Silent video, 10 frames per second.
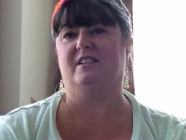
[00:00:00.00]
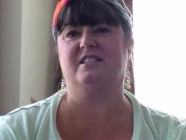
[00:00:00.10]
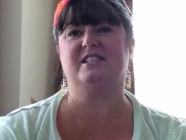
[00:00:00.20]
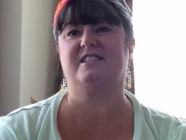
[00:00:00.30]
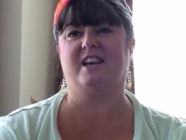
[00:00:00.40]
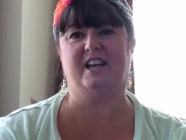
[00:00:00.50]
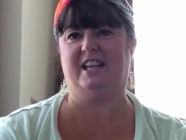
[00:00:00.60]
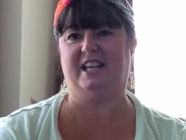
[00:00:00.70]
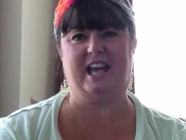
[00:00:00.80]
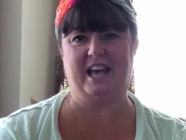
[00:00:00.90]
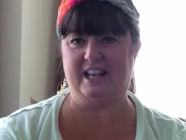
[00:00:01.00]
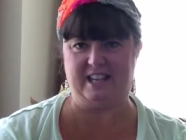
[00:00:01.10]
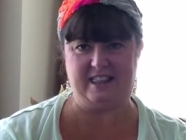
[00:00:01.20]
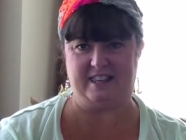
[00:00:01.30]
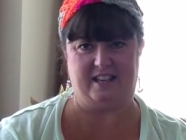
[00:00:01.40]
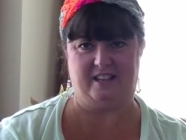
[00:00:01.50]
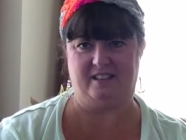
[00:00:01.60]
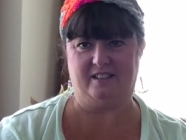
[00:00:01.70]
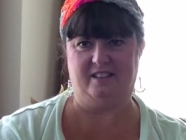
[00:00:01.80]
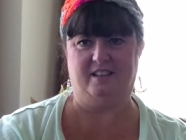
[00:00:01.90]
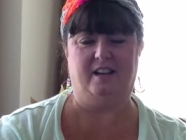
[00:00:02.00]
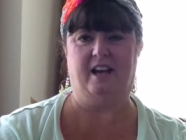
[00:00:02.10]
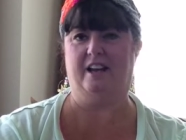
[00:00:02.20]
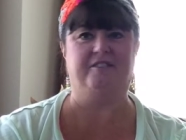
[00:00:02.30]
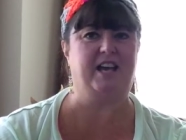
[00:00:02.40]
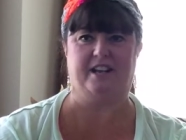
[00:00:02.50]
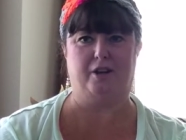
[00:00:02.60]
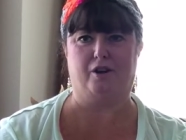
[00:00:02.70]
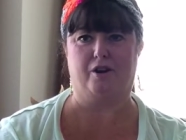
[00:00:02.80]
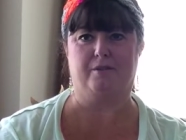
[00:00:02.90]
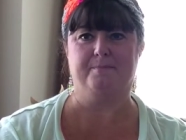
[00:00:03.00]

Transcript: designing anything out of any yarn.